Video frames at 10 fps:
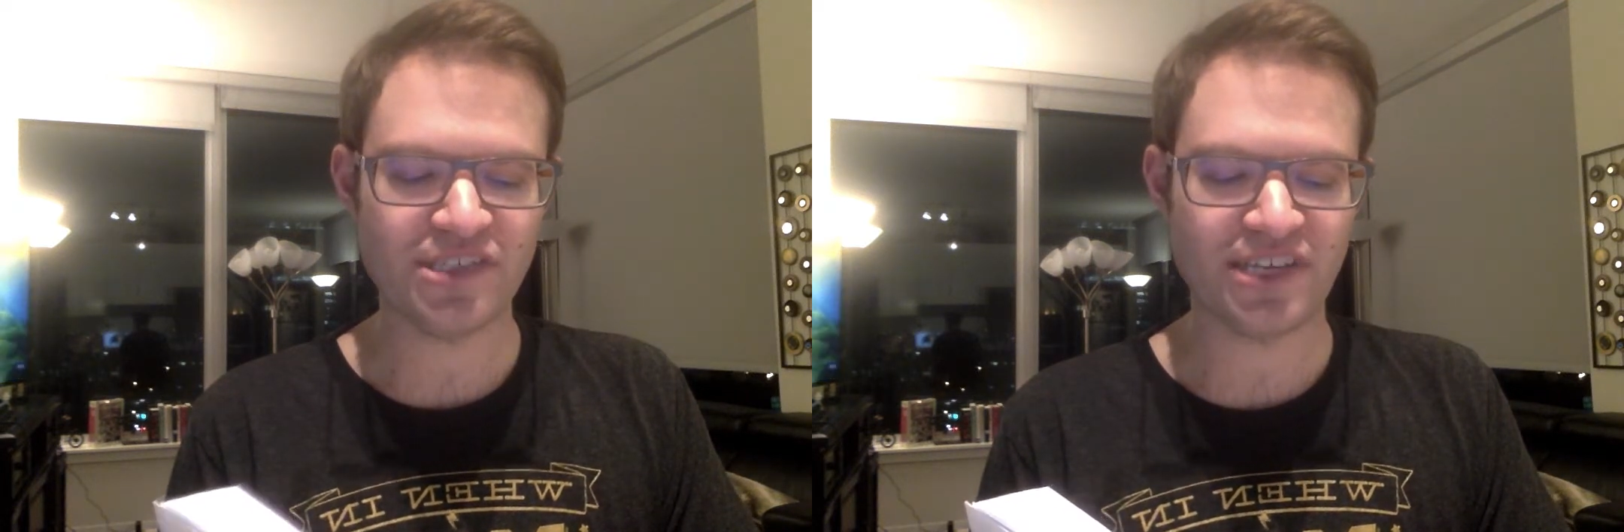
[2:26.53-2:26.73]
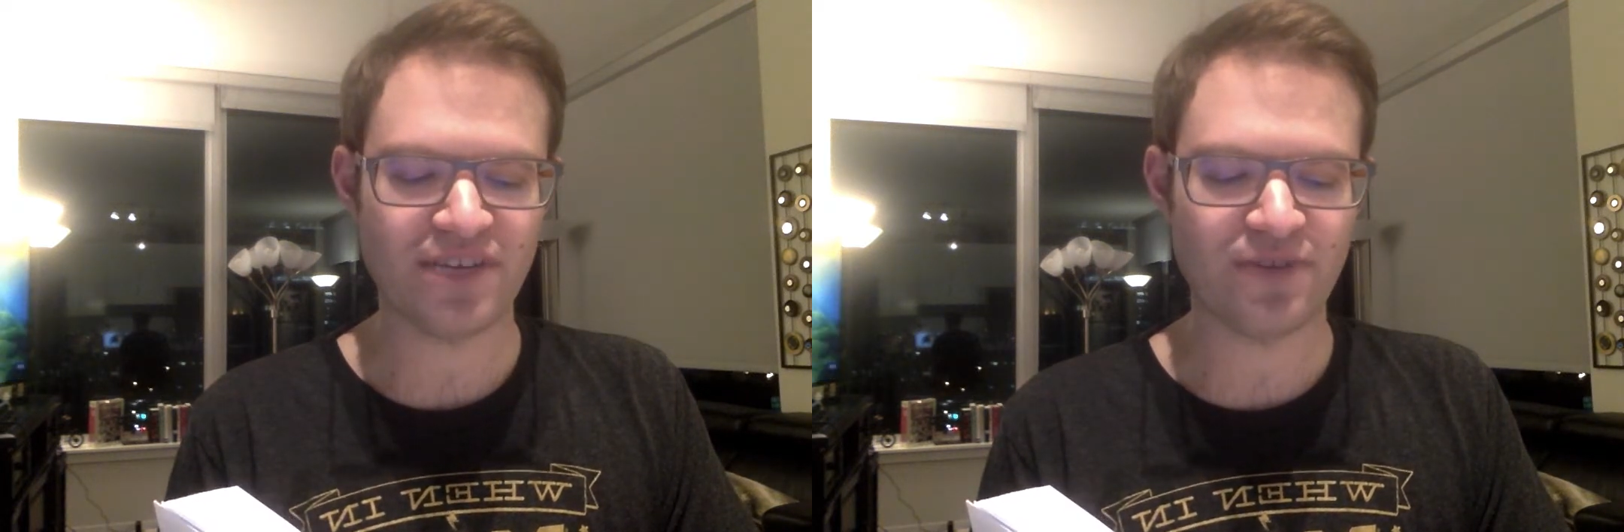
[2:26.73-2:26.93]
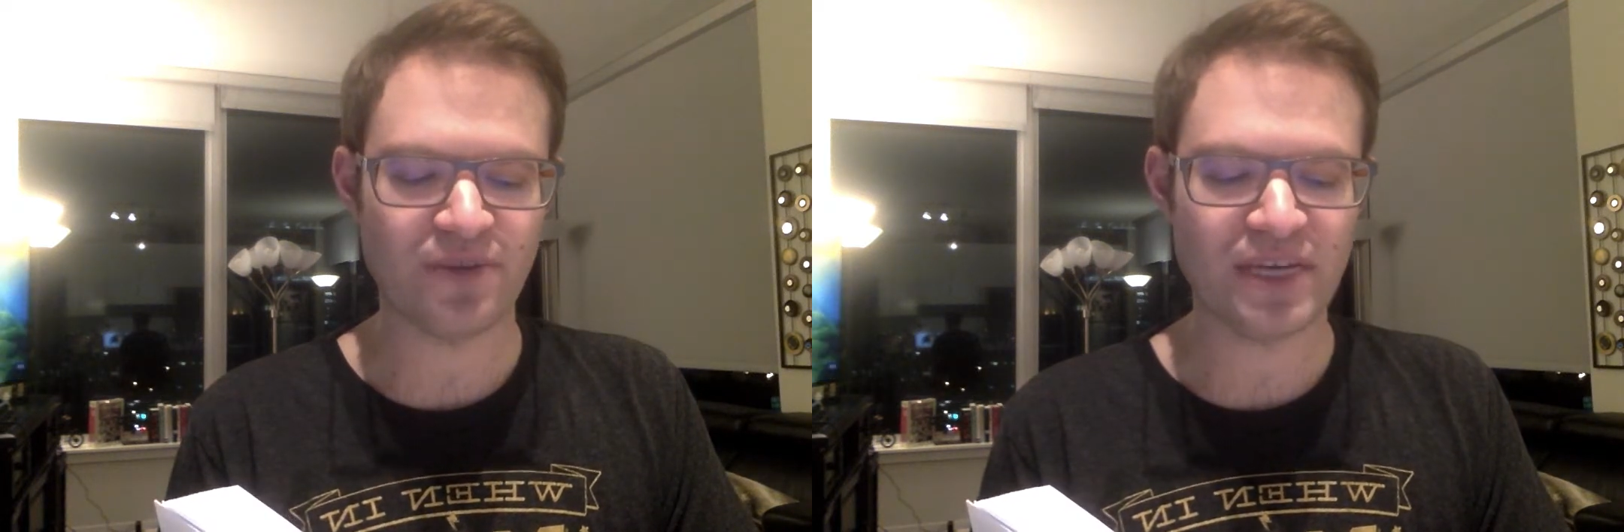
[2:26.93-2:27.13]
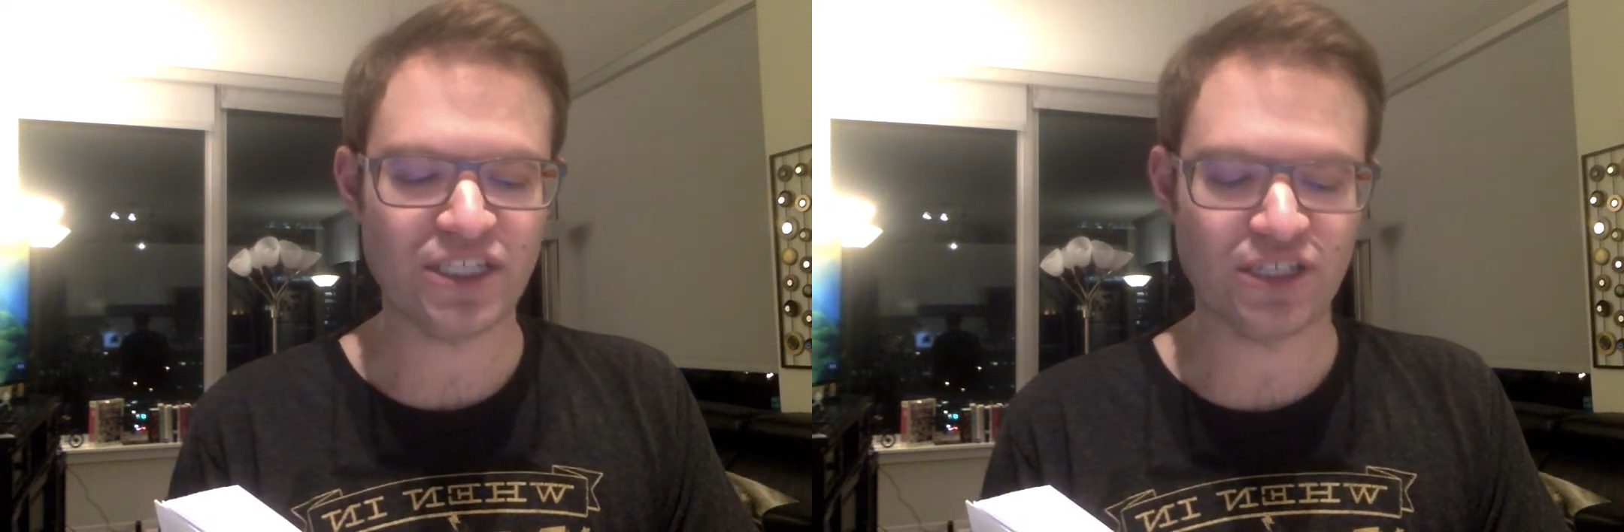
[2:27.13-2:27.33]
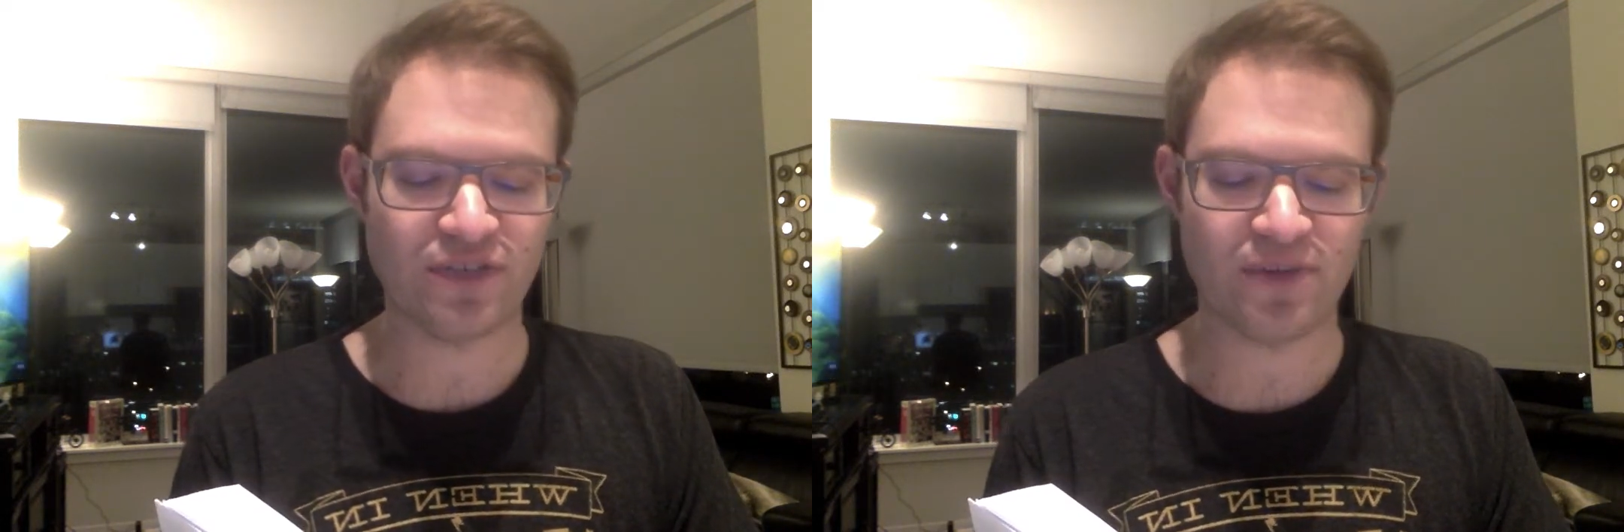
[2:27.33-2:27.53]
and
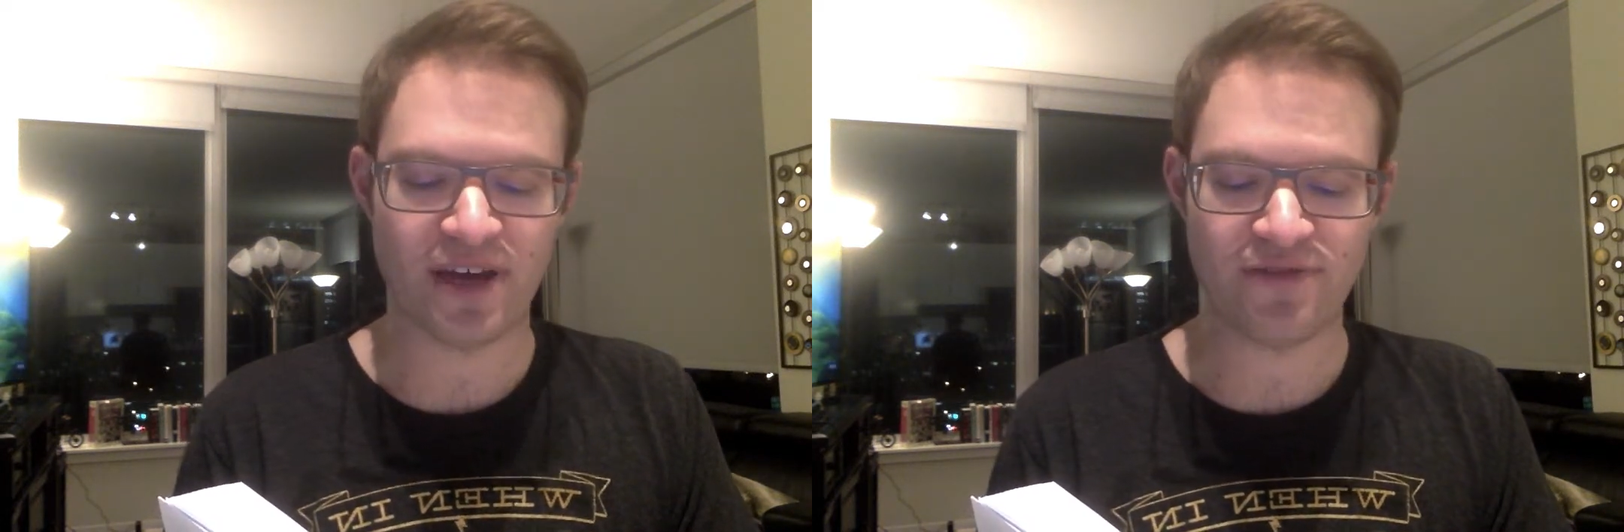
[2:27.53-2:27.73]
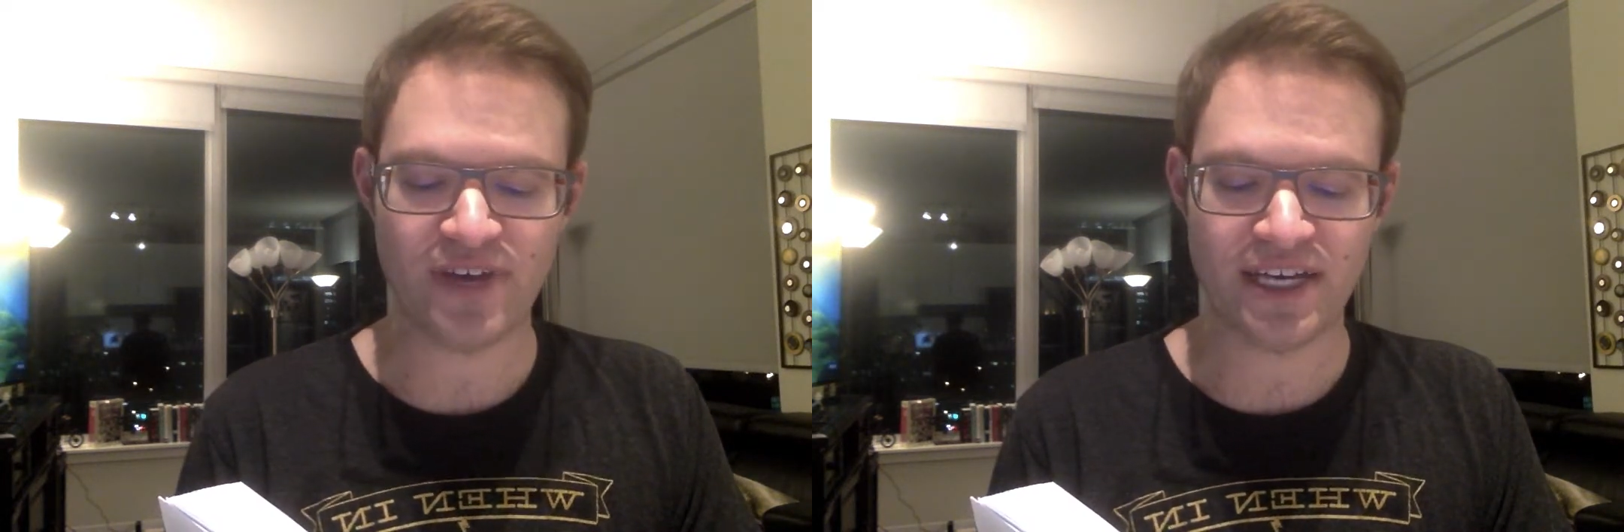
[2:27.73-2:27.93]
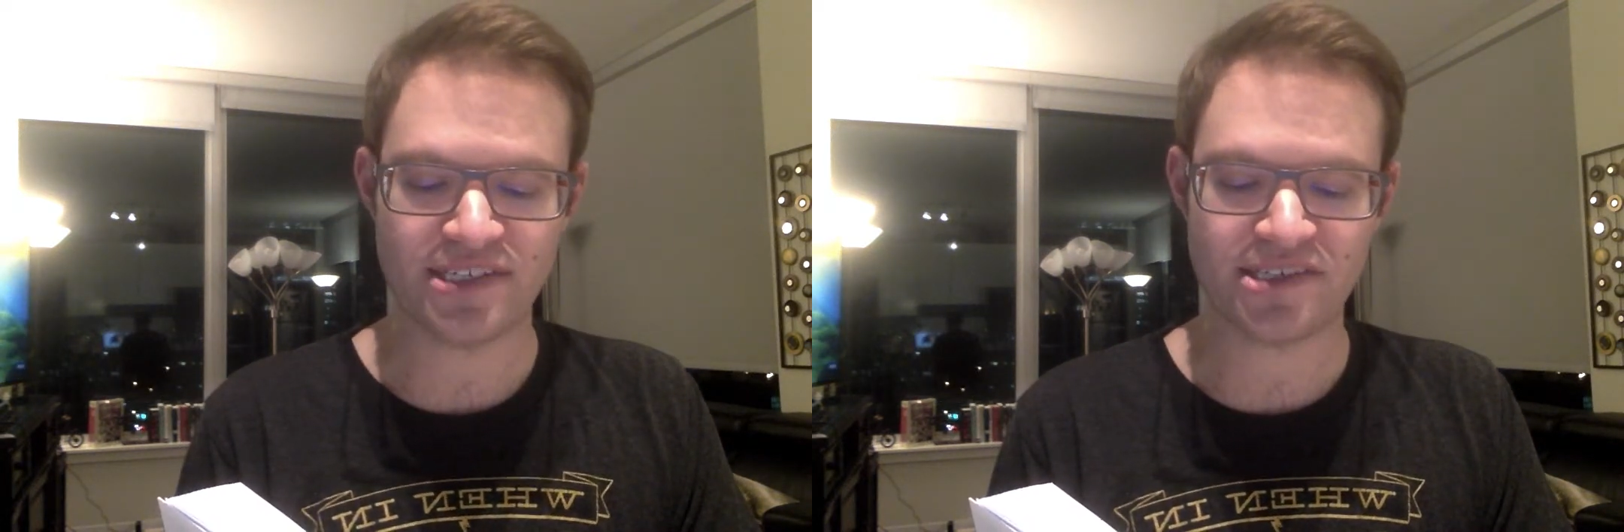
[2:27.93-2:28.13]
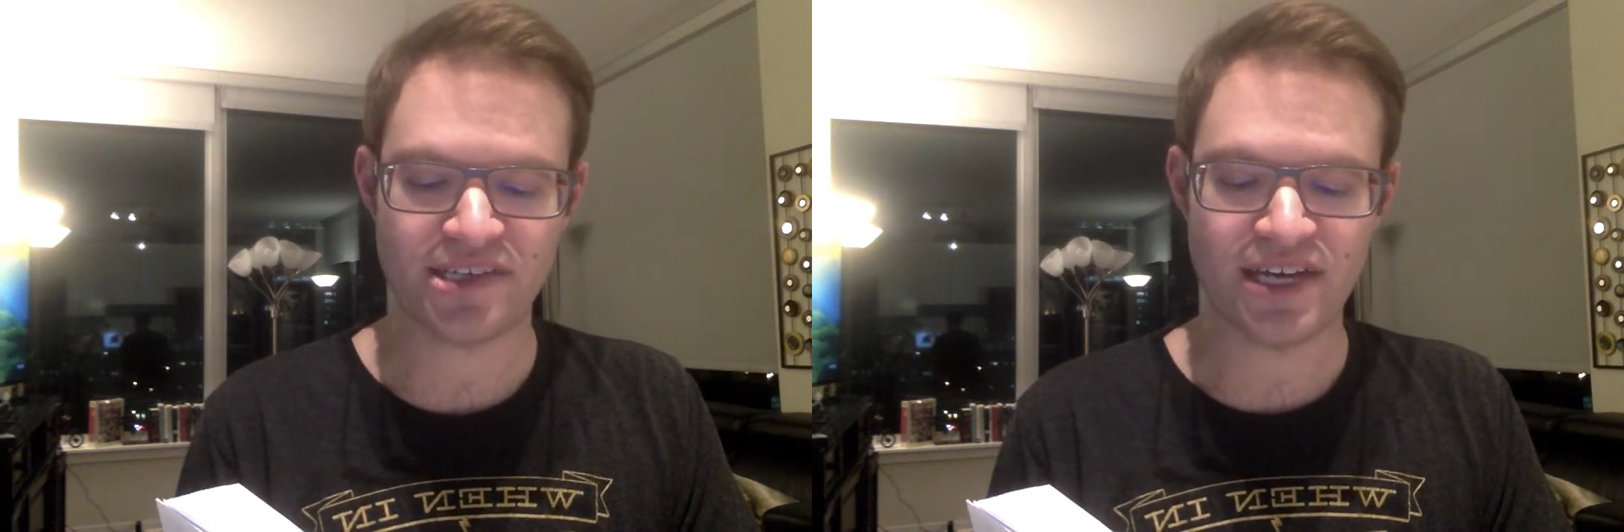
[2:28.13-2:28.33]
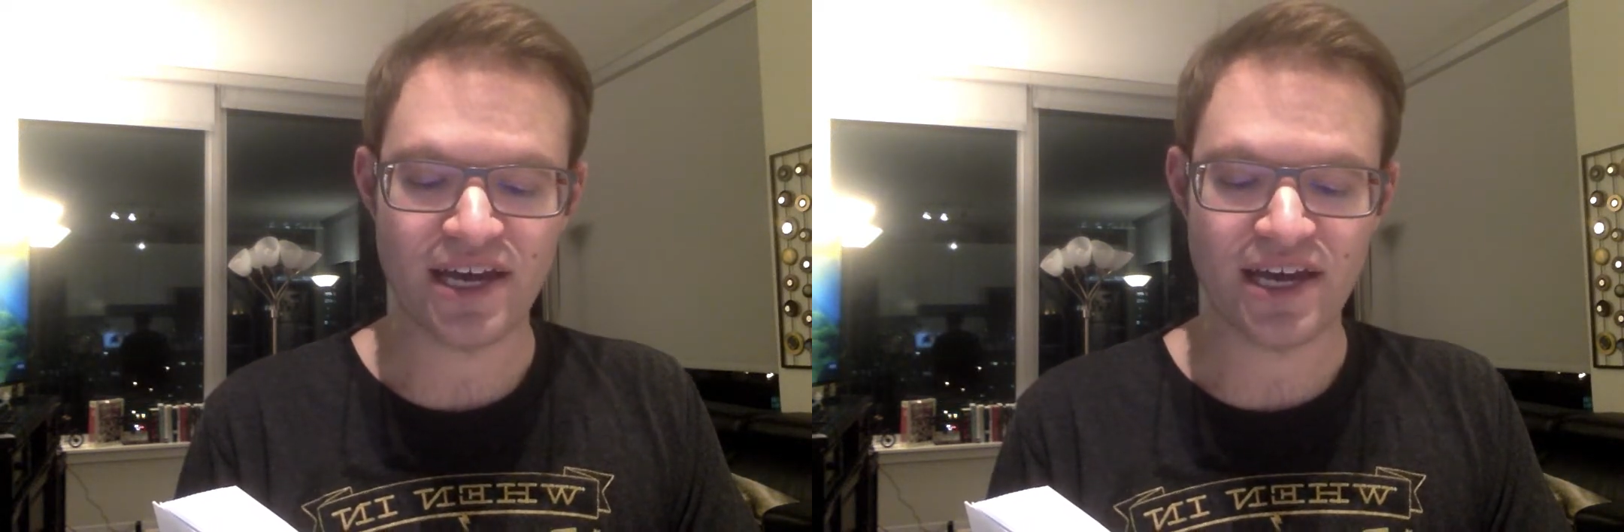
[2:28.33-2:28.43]
information from my face,